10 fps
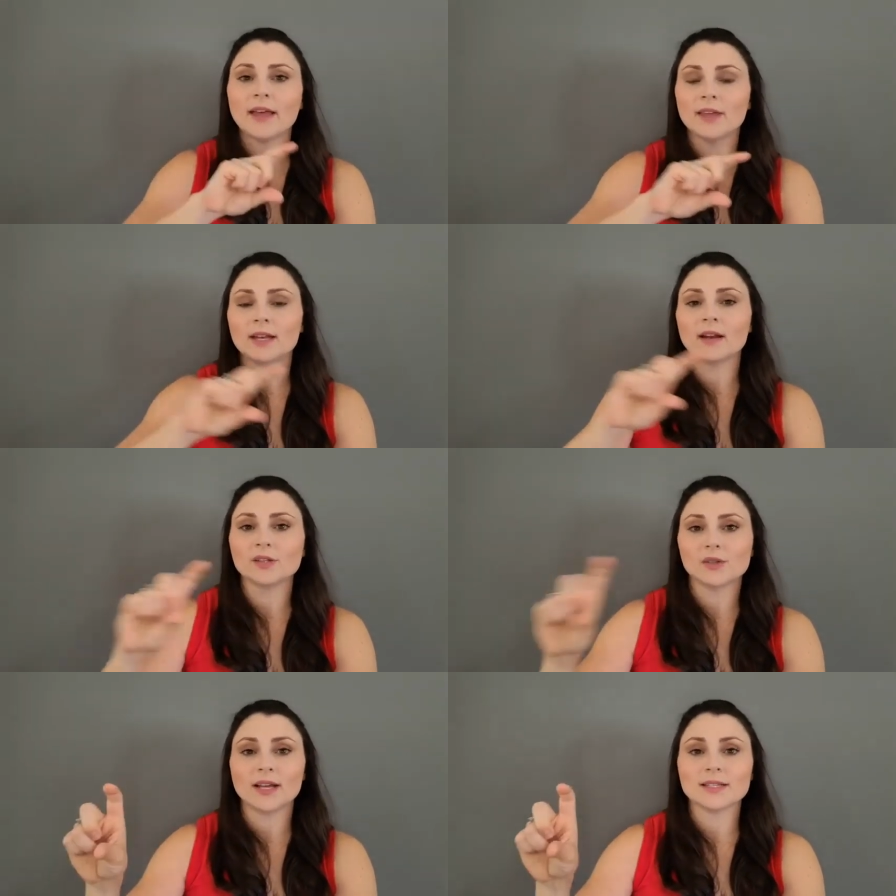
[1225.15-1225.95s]
And then it
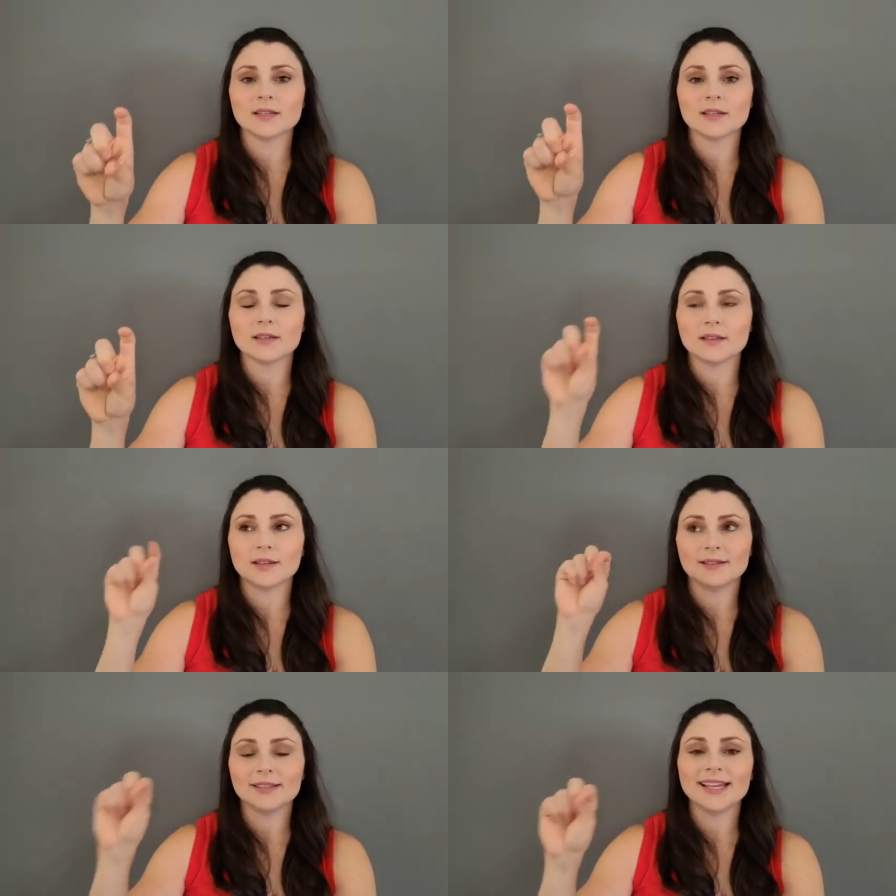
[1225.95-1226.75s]
also has
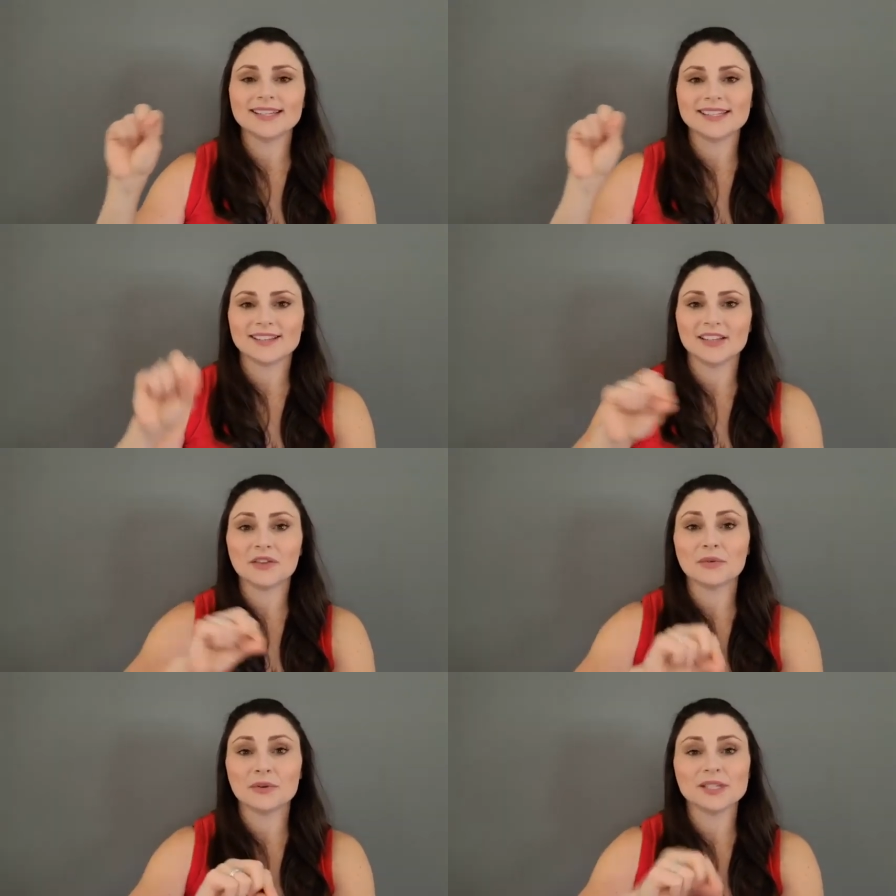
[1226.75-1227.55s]
the link to click
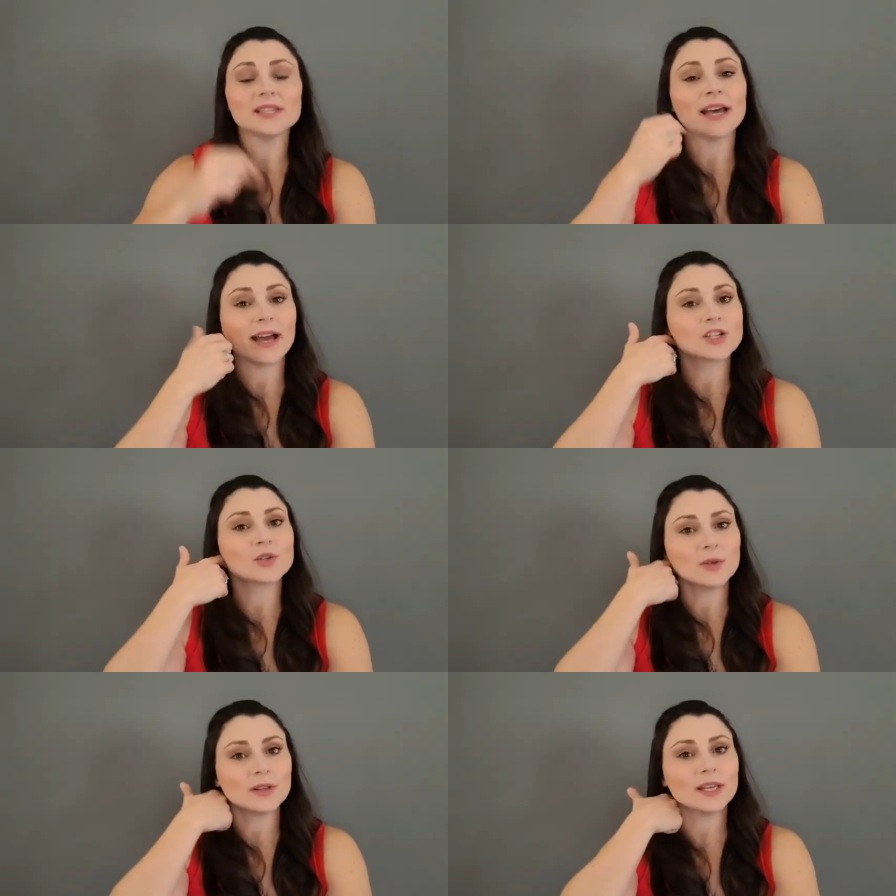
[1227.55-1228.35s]
through to the
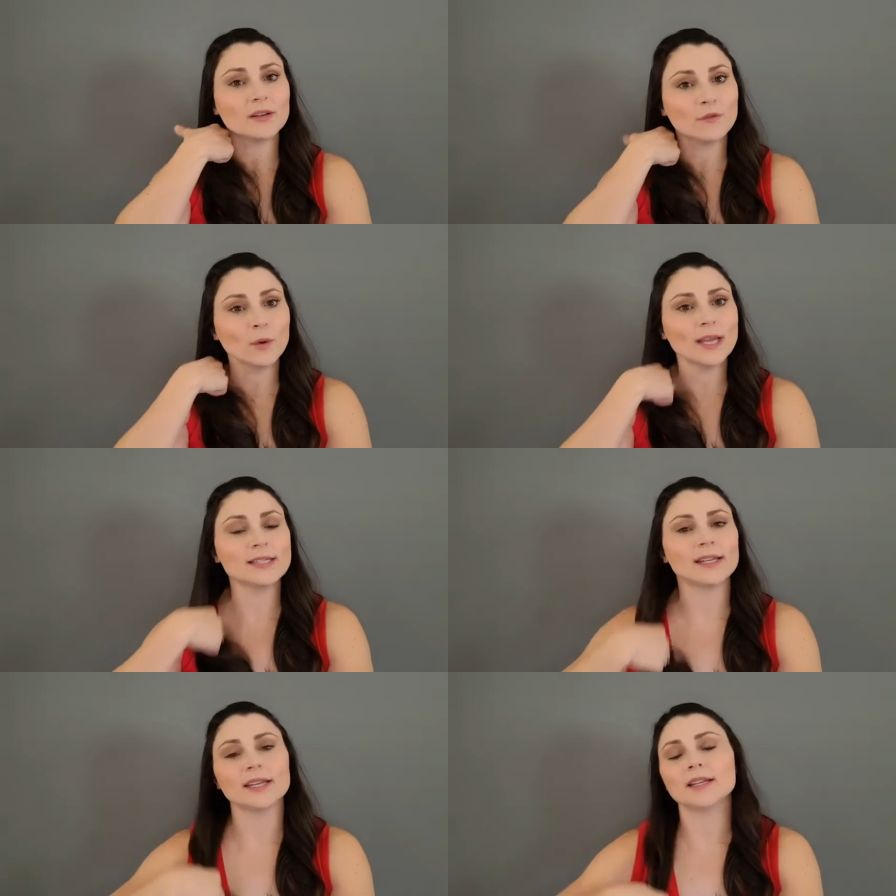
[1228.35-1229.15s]
actual
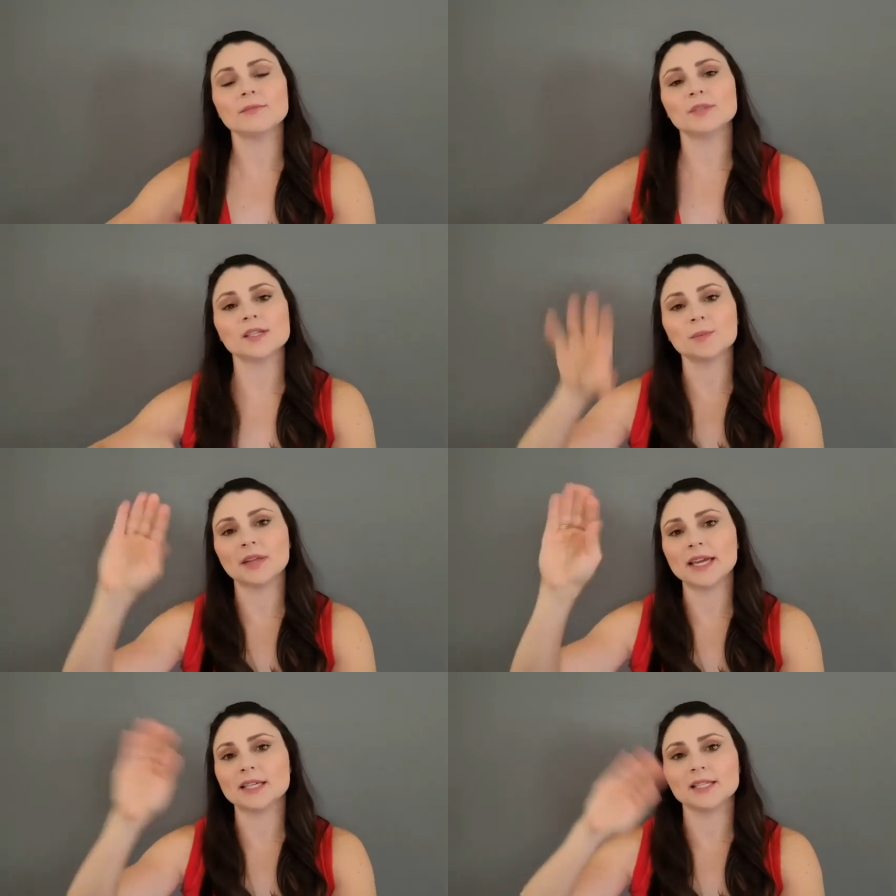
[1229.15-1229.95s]
invoice, and it
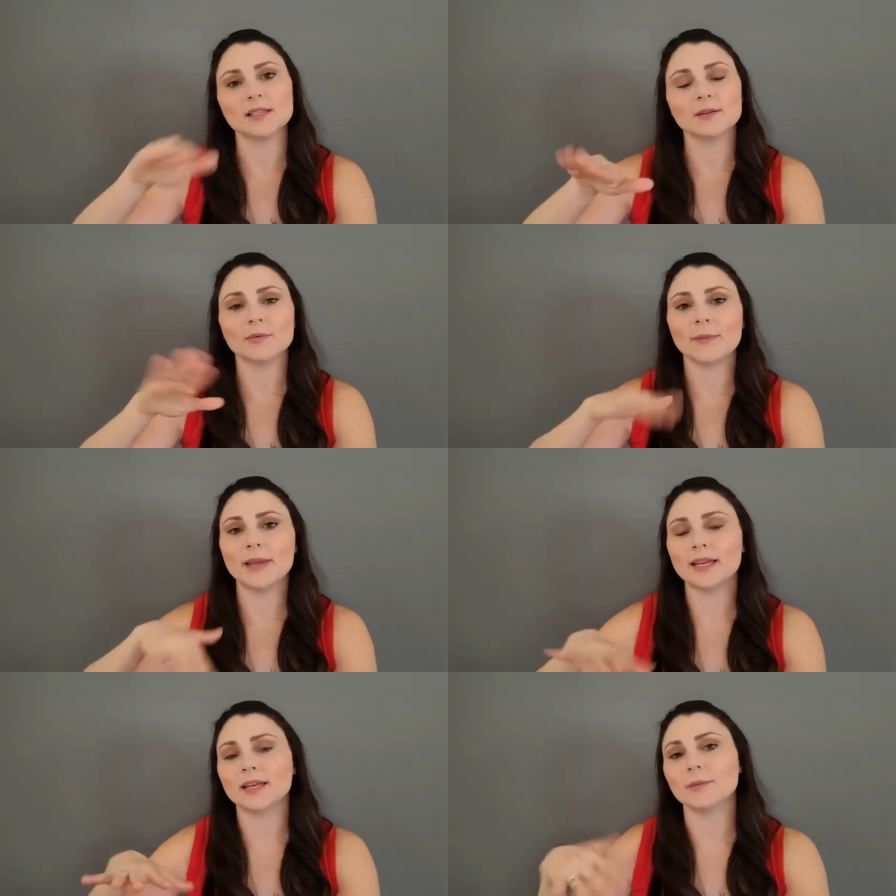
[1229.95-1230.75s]
displays the
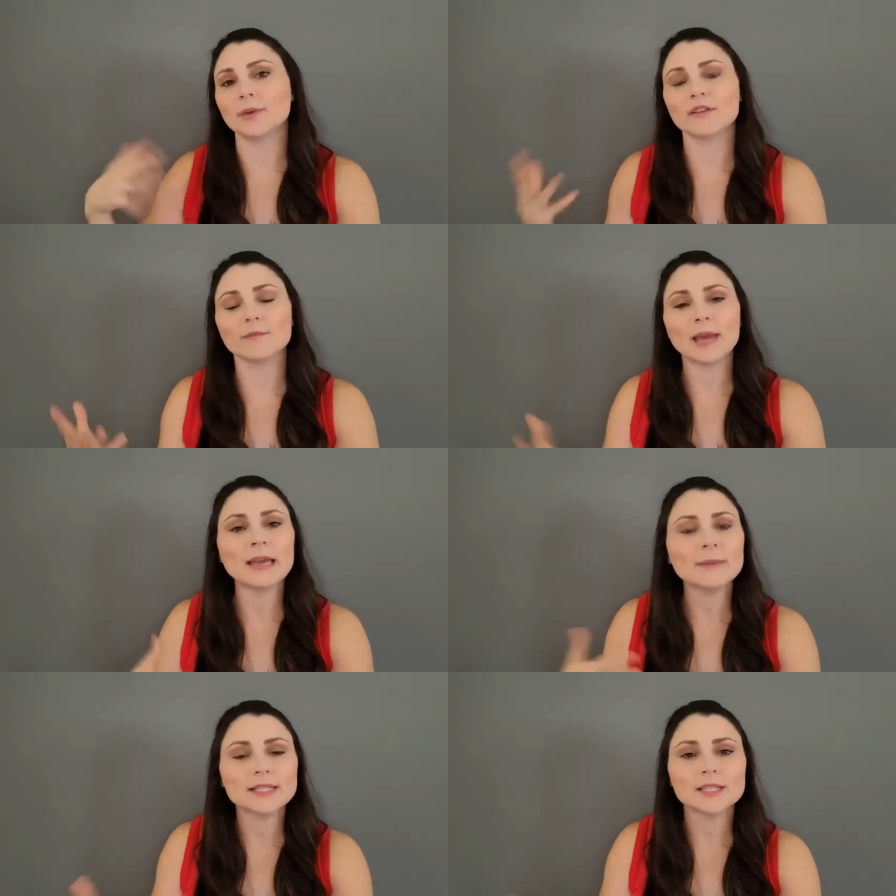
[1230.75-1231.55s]
remaining number of
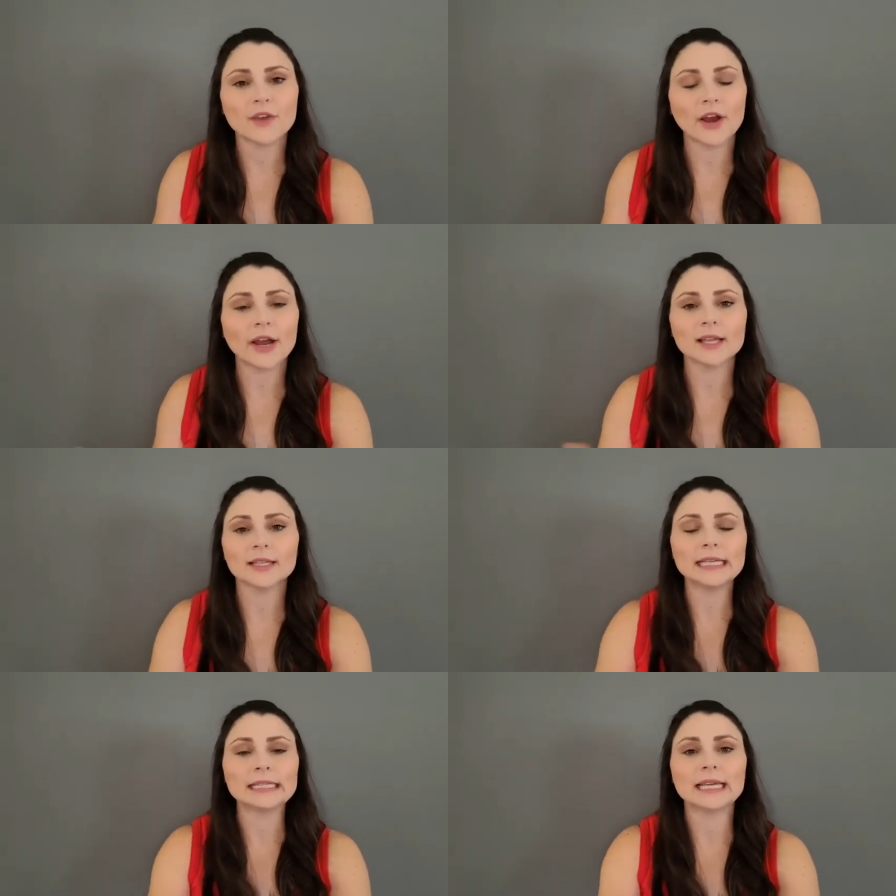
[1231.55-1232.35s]
payments very
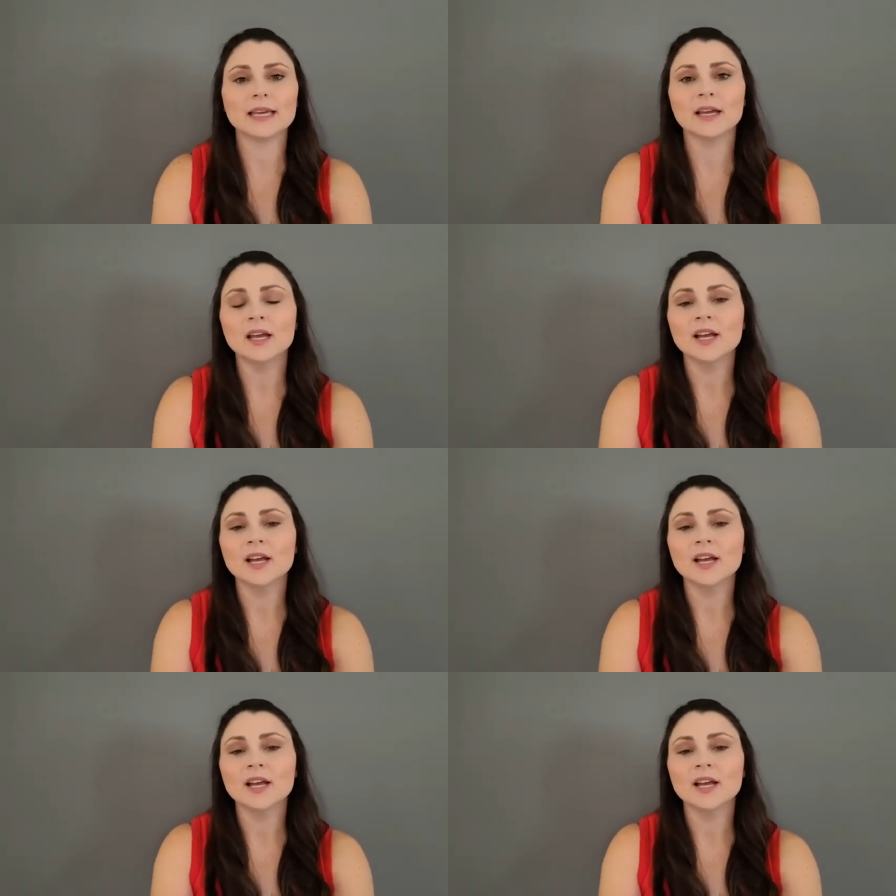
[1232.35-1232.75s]
cleanly.